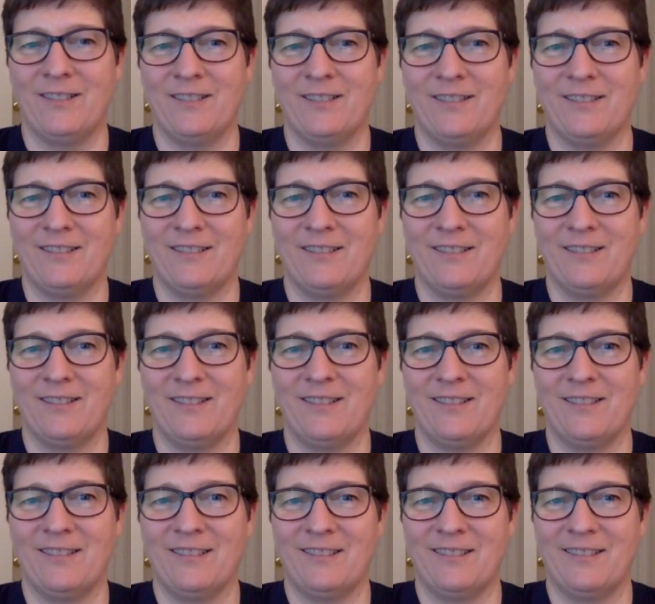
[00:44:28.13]

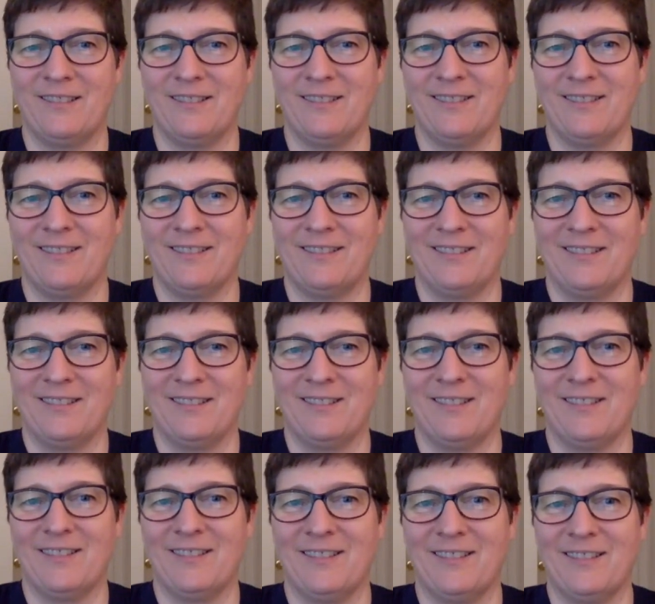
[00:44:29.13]

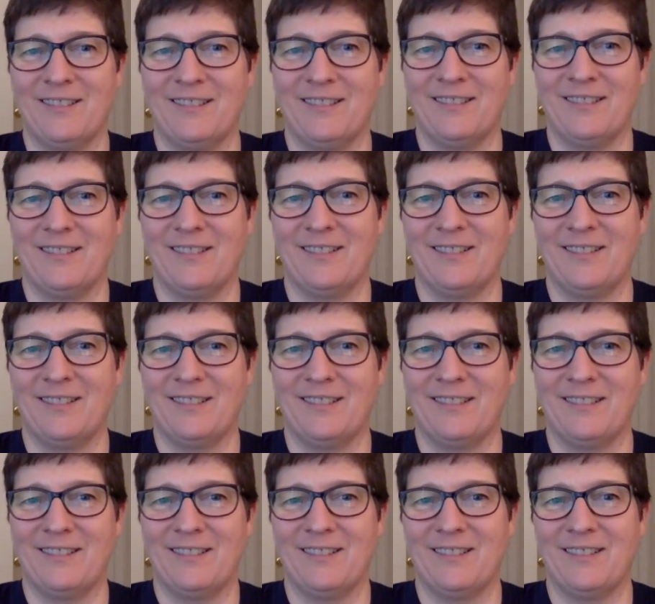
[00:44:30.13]

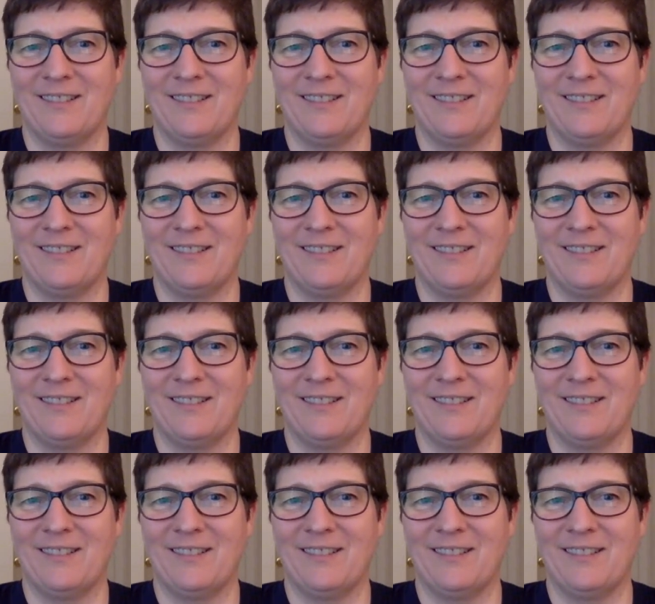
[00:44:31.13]
[no speech]